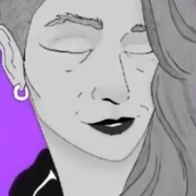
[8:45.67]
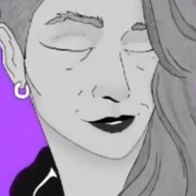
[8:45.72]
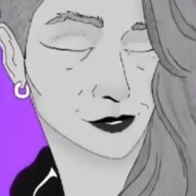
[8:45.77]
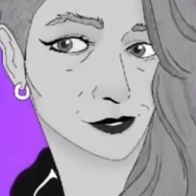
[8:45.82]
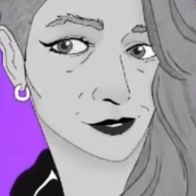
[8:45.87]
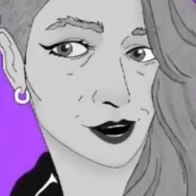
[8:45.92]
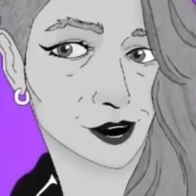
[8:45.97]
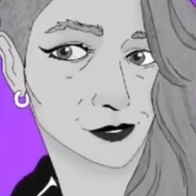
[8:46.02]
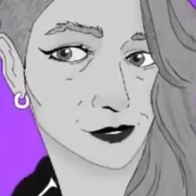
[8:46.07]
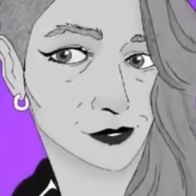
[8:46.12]

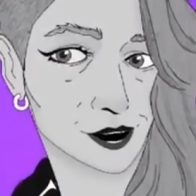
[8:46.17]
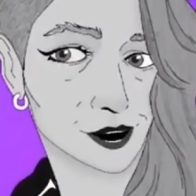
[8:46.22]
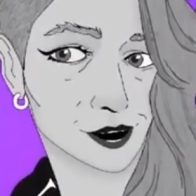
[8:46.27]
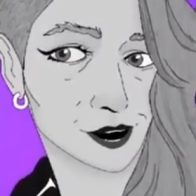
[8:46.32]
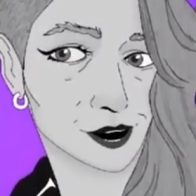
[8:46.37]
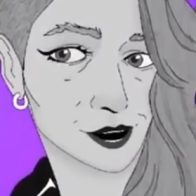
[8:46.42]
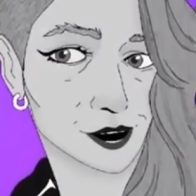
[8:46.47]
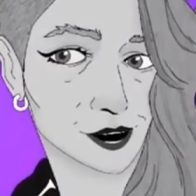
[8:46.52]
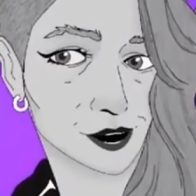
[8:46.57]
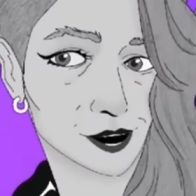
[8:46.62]
But
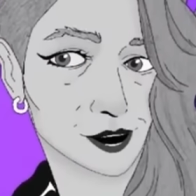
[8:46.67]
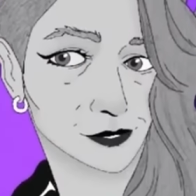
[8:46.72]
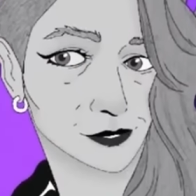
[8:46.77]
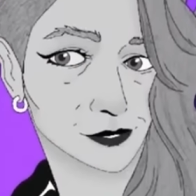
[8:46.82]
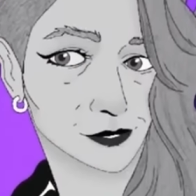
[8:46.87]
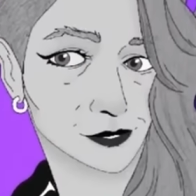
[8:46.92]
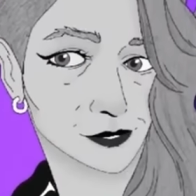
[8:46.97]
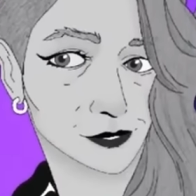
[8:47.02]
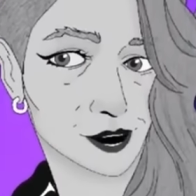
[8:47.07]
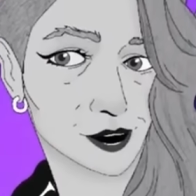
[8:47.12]
similarly,
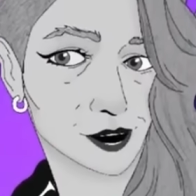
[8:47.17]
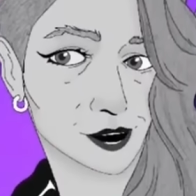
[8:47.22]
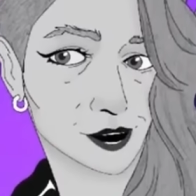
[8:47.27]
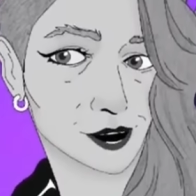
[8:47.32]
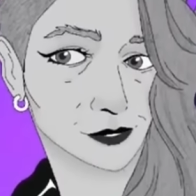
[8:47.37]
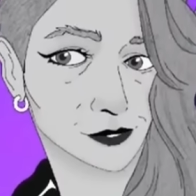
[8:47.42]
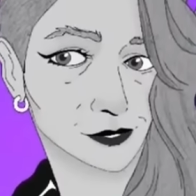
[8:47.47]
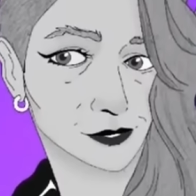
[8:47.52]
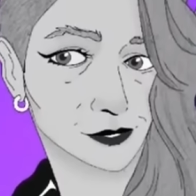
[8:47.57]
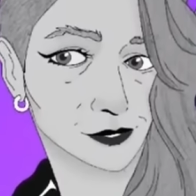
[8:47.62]
I get
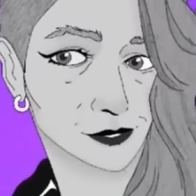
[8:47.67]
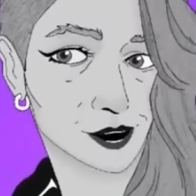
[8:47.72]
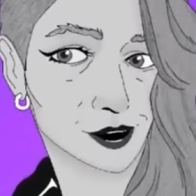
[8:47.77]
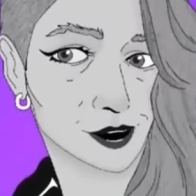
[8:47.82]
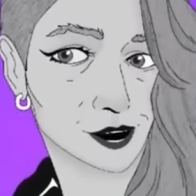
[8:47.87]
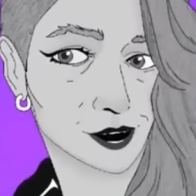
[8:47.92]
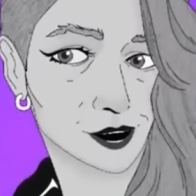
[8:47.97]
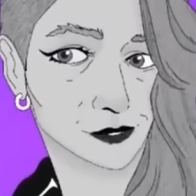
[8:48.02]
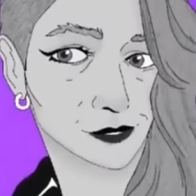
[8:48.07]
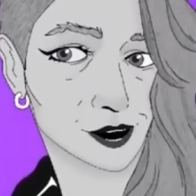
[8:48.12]

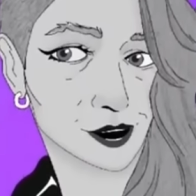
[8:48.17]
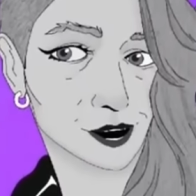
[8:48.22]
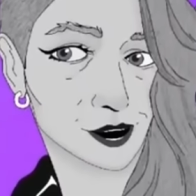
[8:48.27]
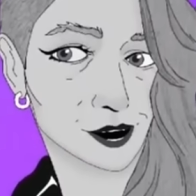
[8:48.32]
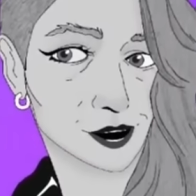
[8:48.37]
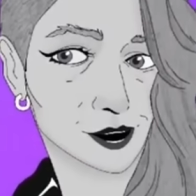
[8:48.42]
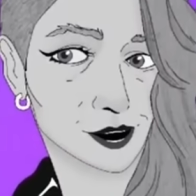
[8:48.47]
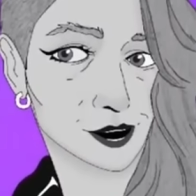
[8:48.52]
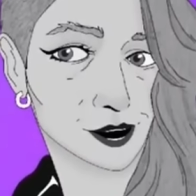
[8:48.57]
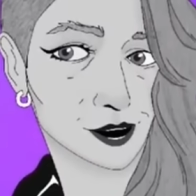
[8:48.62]
lots of fun
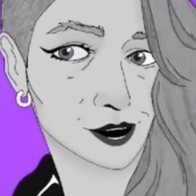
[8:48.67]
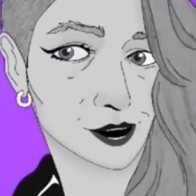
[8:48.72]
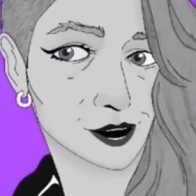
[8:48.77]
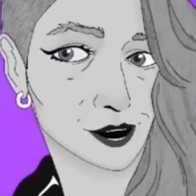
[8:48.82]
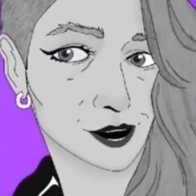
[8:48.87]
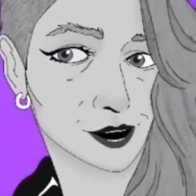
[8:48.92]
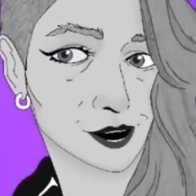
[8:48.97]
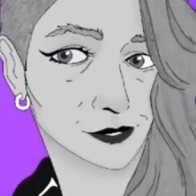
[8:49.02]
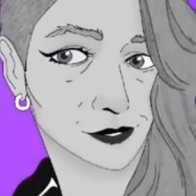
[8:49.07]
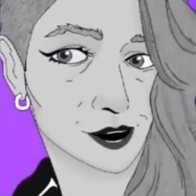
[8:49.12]
little
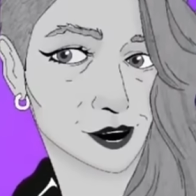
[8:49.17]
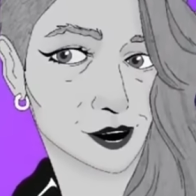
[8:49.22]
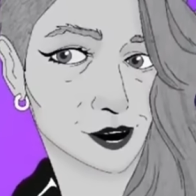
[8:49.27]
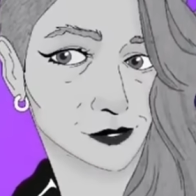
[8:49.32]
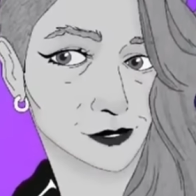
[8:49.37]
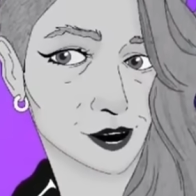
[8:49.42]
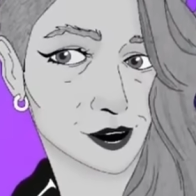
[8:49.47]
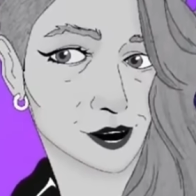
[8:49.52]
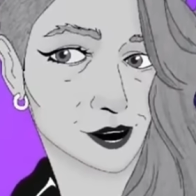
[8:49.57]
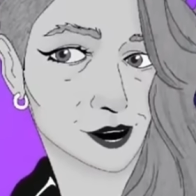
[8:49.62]
jars and
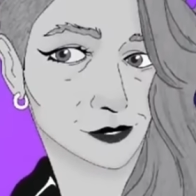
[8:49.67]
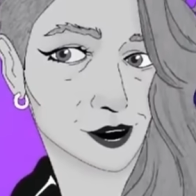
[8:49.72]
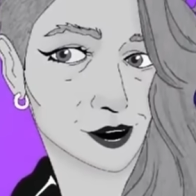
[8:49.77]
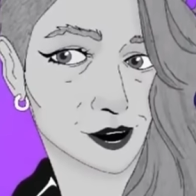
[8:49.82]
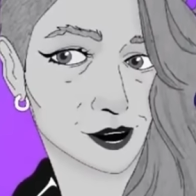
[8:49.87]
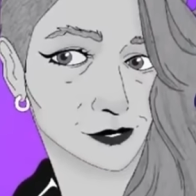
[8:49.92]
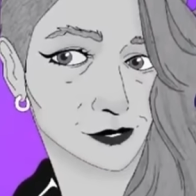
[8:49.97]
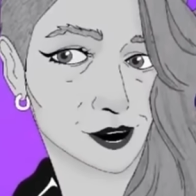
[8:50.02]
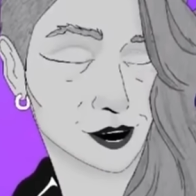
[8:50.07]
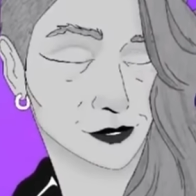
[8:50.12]
mixing
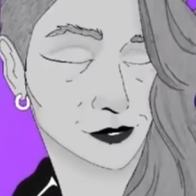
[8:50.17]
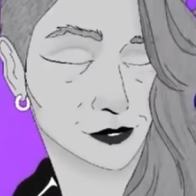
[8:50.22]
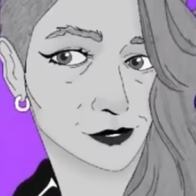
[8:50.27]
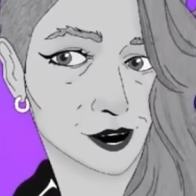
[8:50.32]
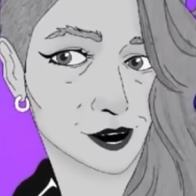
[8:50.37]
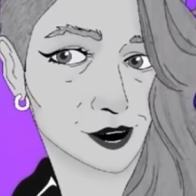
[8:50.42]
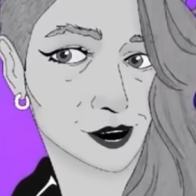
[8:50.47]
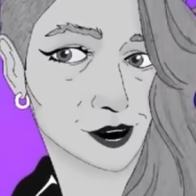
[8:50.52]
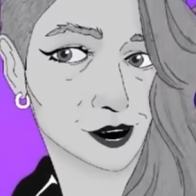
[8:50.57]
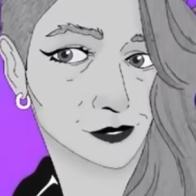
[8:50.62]
vessels
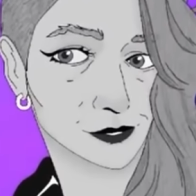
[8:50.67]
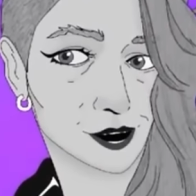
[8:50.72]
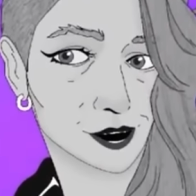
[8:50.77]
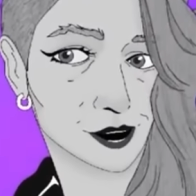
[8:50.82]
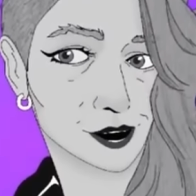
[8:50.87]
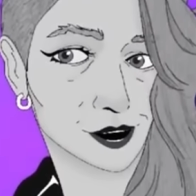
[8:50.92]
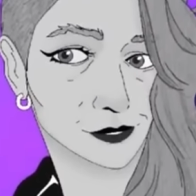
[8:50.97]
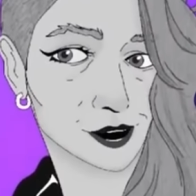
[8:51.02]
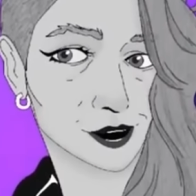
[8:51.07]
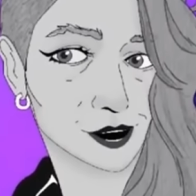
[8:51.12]
from my
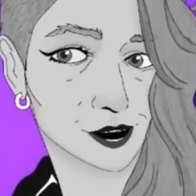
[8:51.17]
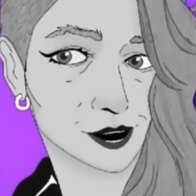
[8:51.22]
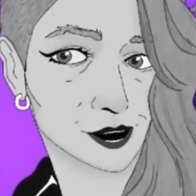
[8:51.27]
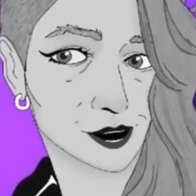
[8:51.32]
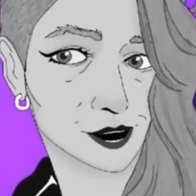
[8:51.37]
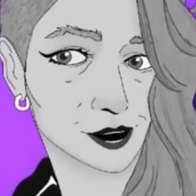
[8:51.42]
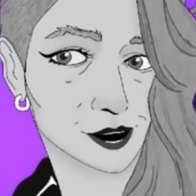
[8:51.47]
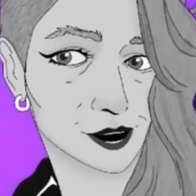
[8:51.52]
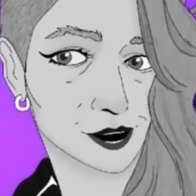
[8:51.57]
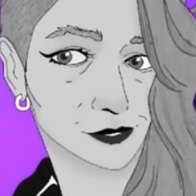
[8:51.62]
super awesome
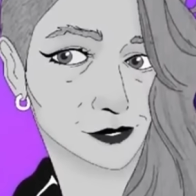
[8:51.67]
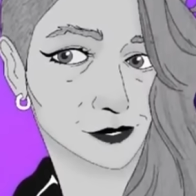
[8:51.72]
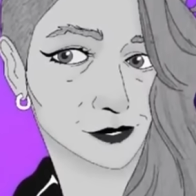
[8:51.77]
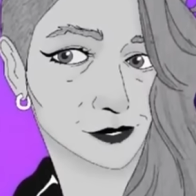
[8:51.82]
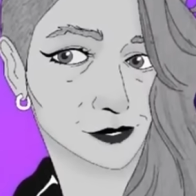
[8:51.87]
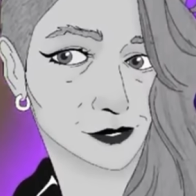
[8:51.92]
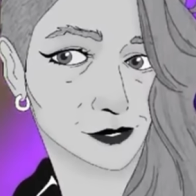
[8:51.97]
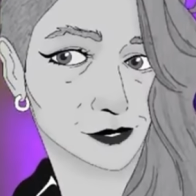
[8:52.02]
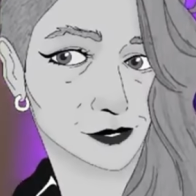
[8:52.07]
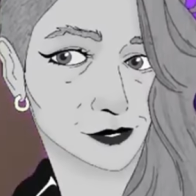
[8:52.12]
neighbors,
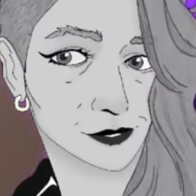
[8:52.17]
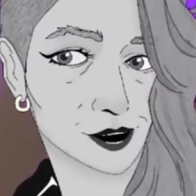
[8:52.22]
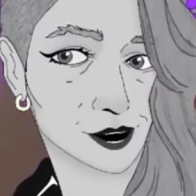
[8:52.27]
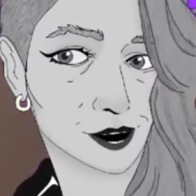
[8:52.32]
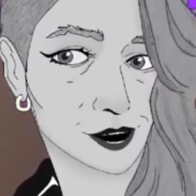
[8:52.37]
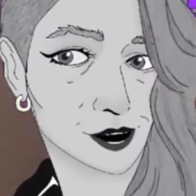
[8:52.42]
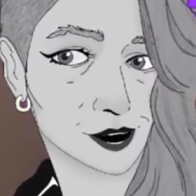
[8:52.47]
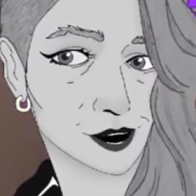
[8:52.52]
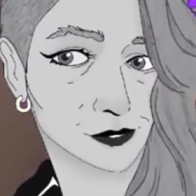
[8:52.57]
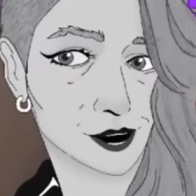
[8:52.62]

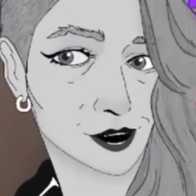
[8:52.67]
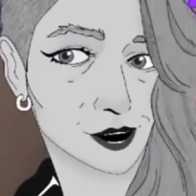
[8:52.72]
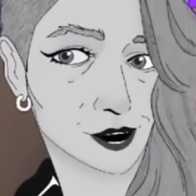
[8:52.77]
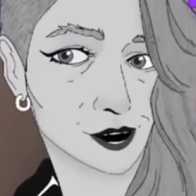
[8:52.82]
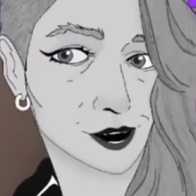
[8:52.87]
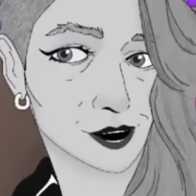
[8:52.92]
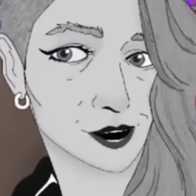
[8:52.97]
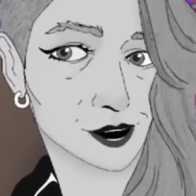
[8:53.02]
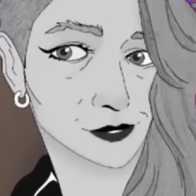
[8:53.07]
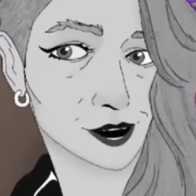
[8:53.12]
who
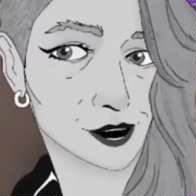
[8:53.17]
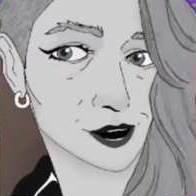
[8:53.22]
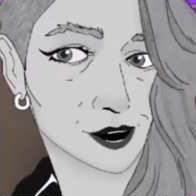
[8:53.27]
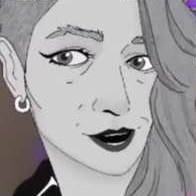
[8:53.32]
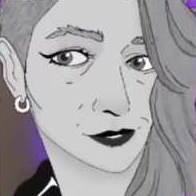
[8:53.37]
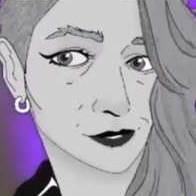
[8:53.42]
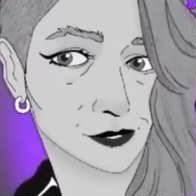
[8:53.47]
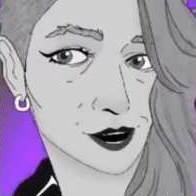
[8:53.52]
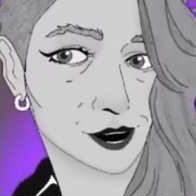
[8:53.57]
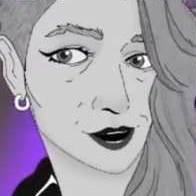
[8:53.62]

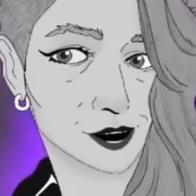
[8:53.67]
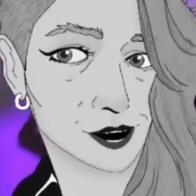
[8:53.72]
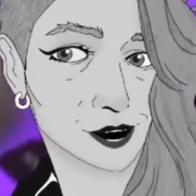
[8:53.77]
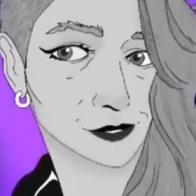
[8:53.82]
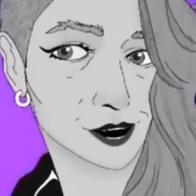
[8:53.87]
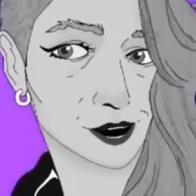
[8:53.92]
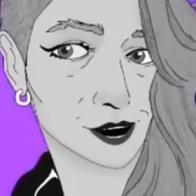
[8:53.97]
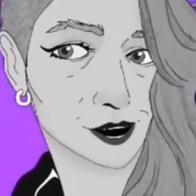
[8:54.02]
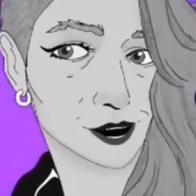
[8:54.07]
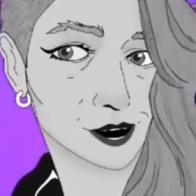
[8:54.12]
sometimes will just
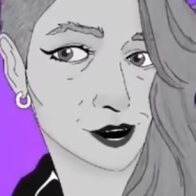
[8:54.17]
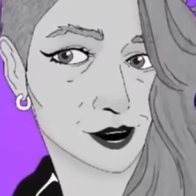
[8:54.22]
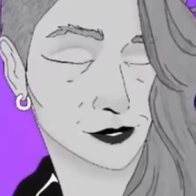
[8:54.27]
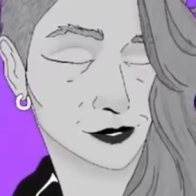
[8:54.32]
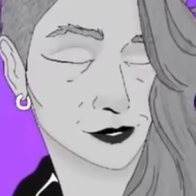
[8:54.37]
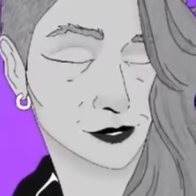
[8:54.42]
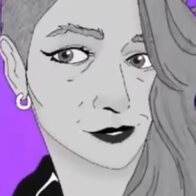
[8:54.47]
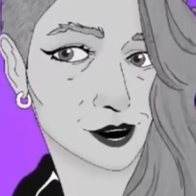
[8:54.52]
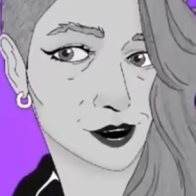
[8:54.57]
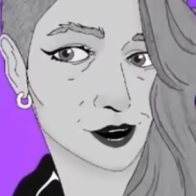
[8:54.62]
see
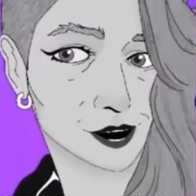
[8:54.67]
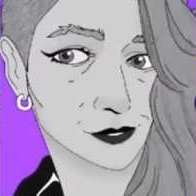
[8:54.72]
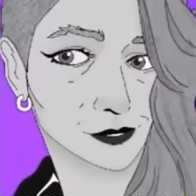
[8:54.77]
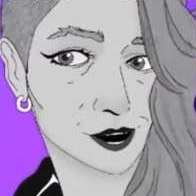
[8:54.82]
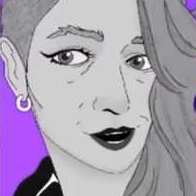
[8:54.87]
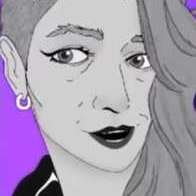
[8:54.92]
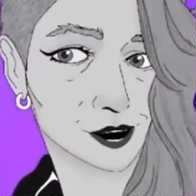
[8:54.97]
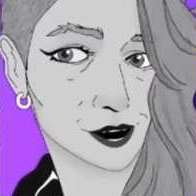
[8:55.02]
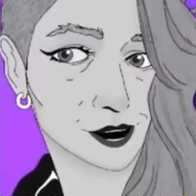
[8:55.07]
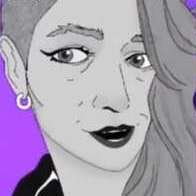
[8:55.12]
or like
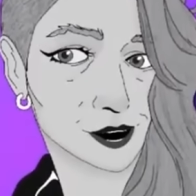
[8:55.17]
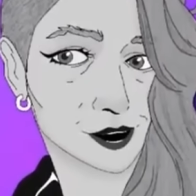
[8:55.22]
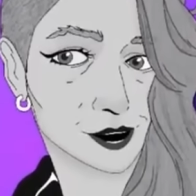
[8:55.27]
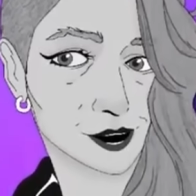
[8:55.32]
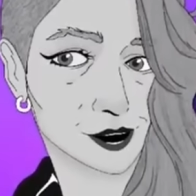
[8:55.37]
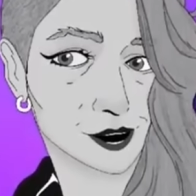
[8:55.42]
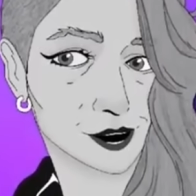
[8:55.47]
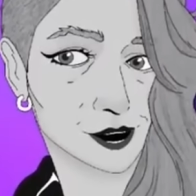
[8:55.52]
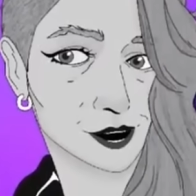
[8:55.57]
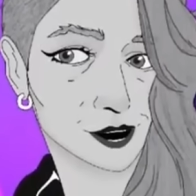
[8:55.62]
have something
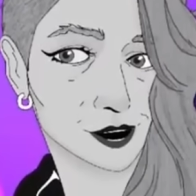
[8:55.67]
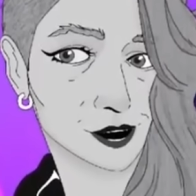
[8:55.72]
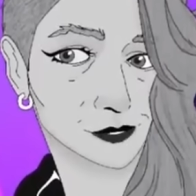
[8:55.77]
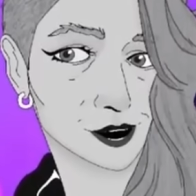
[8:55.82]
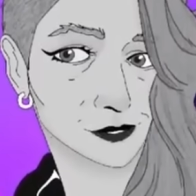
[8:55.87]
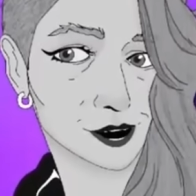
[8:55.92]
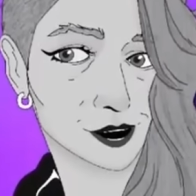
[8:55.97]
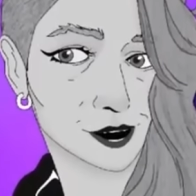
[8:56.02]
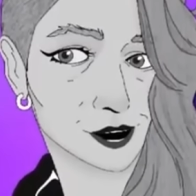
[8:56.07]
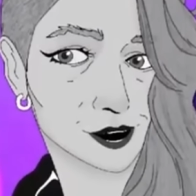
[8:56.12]
they're trying to get
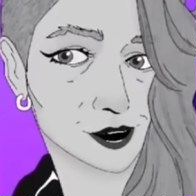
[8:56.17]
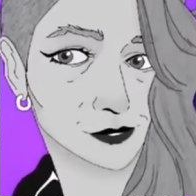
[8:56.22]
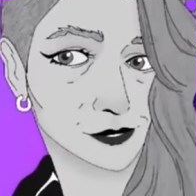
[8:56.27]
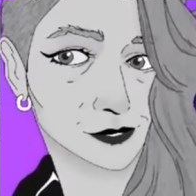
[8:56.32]
rid of,